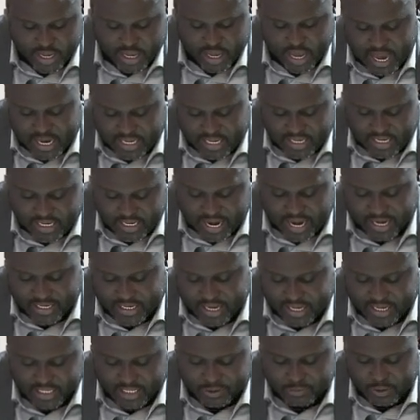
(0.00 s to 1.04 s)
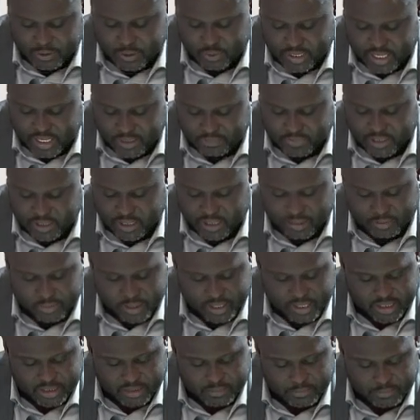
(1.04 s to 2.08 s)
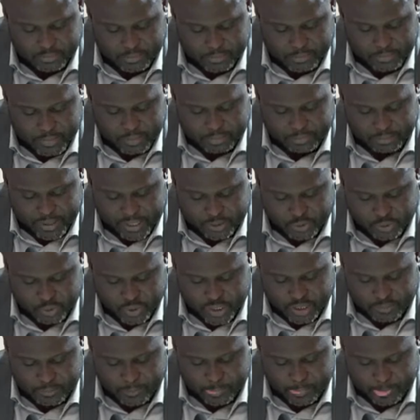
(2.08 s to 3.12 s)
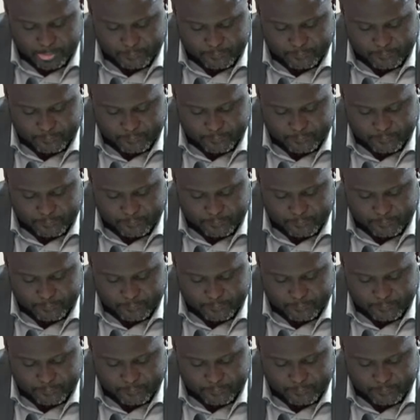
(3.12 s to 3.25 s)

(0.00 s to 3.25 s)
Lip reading: I declined and explained to him that the money is being paid to him,